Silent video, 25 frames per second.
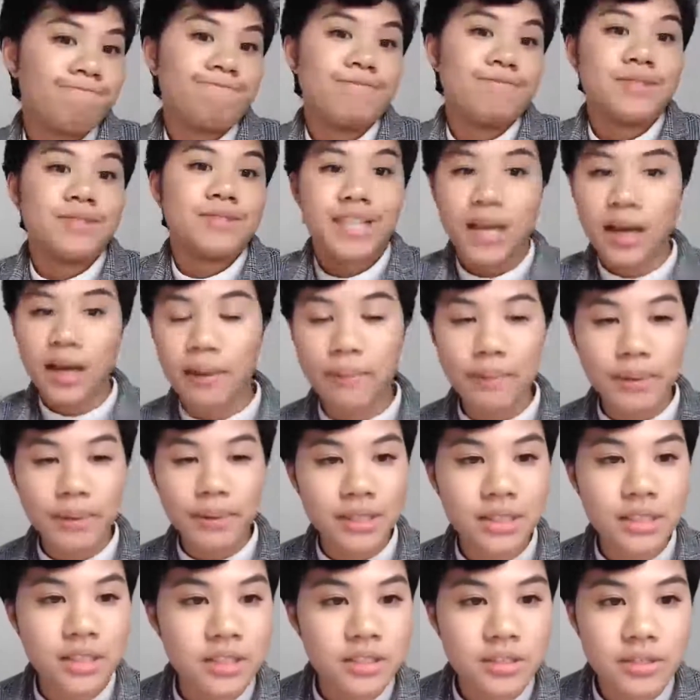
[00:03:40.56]
the
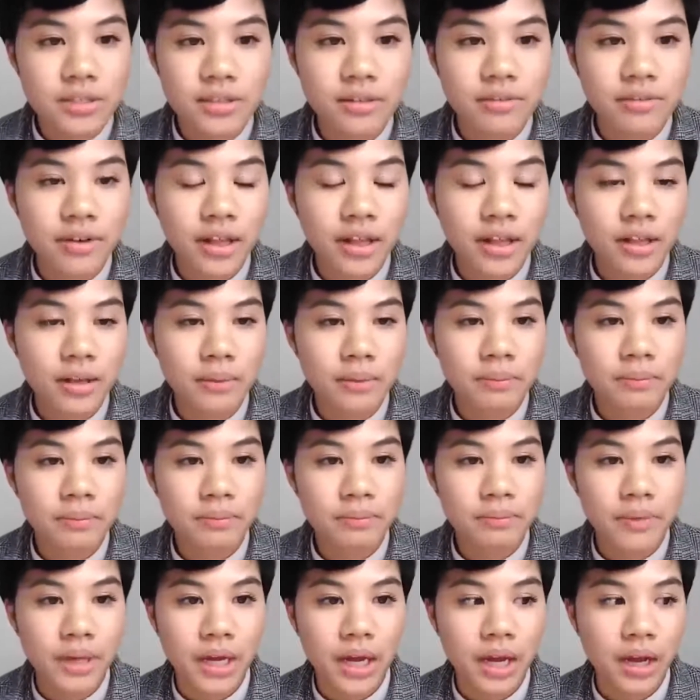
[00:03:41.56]
ability to develop
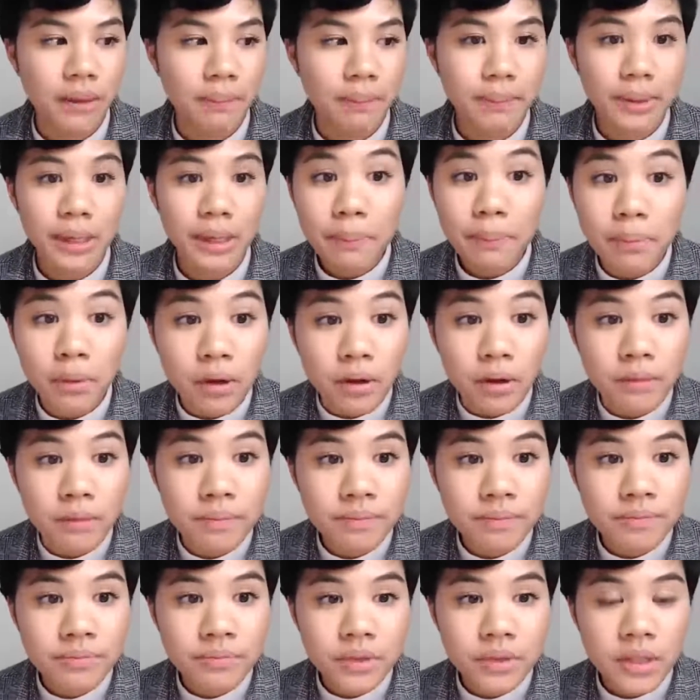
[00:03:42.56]
people.
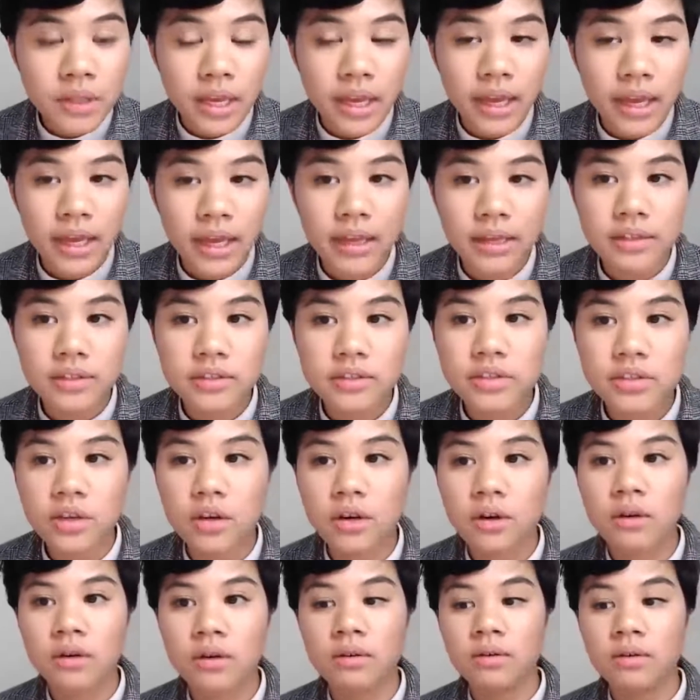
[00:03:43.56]
And
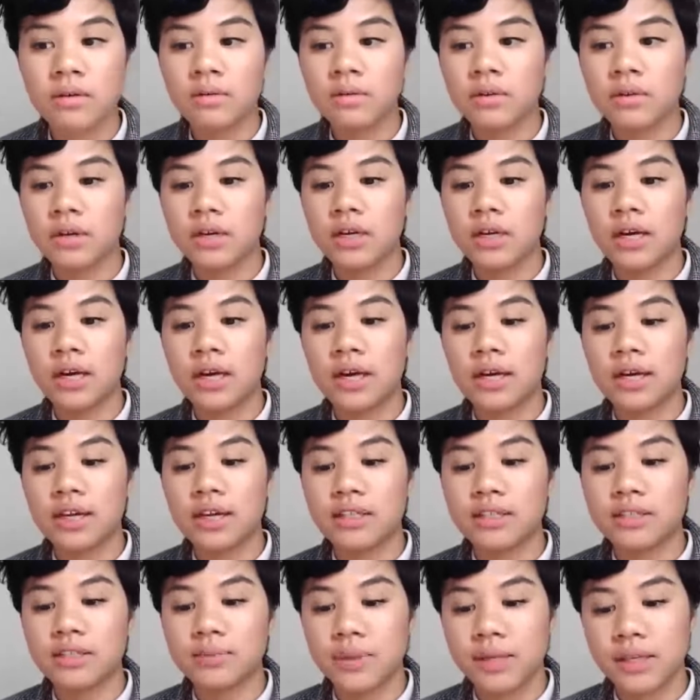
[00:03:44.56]
so
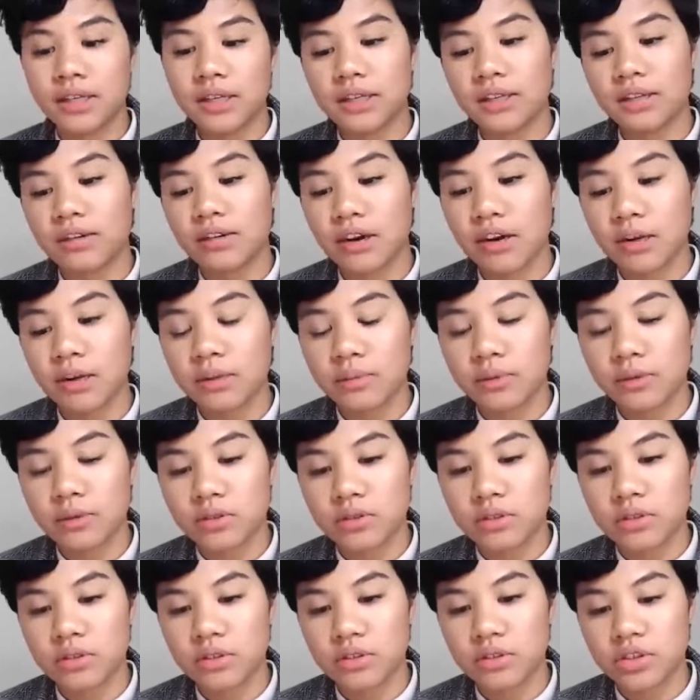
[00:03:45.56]
it's been an
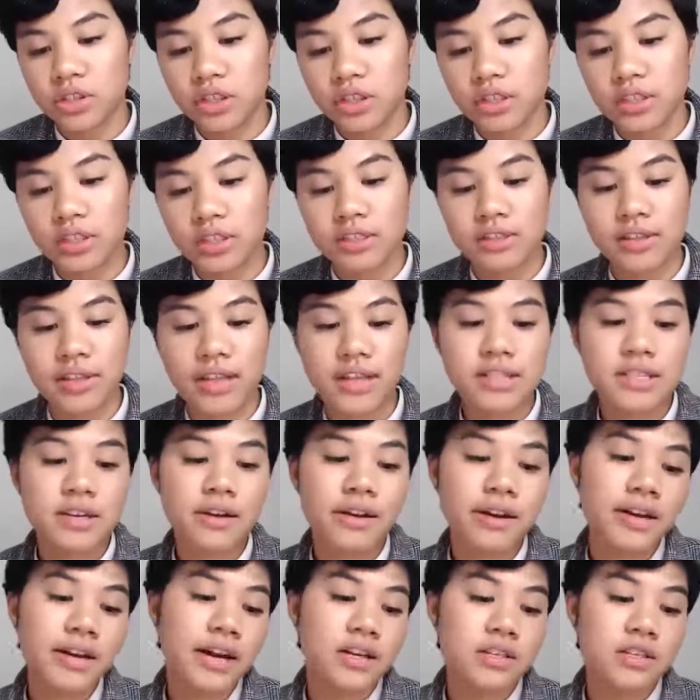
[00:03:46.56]
incredible journey. So that's
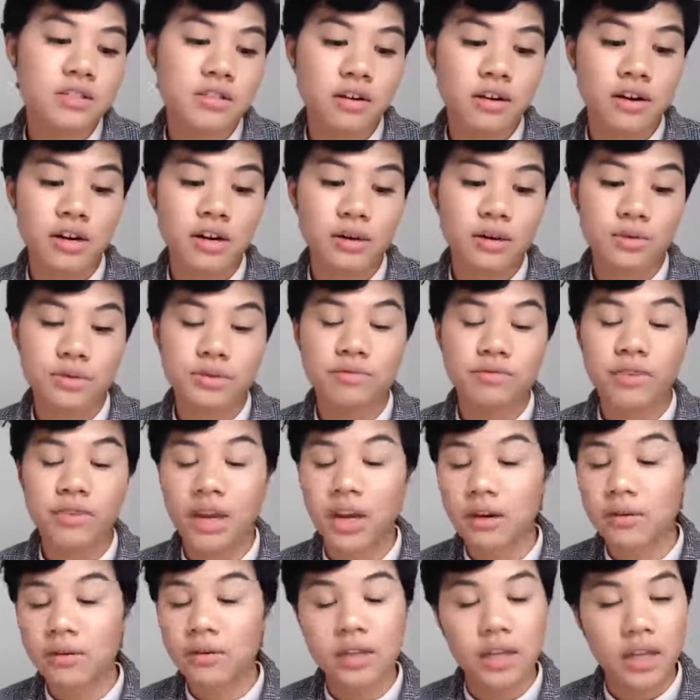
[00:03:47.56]
how I got started. It was
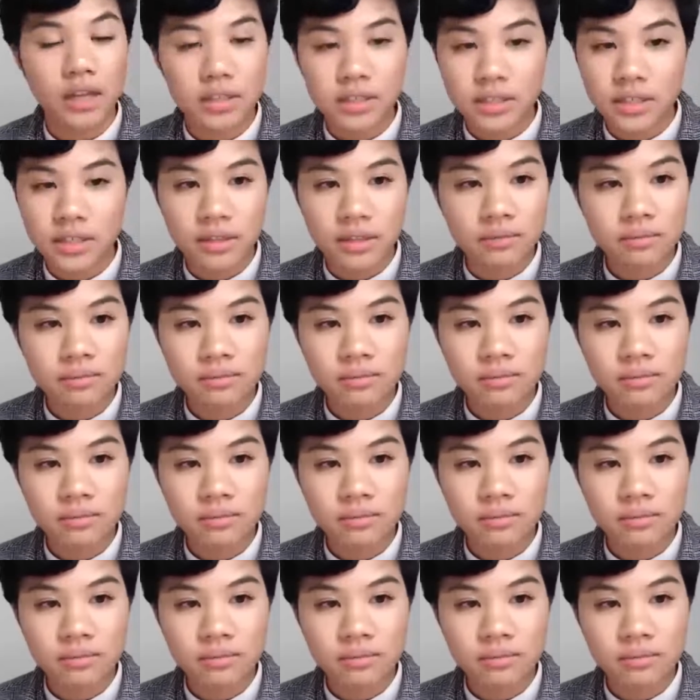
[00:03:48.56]
very reluctant.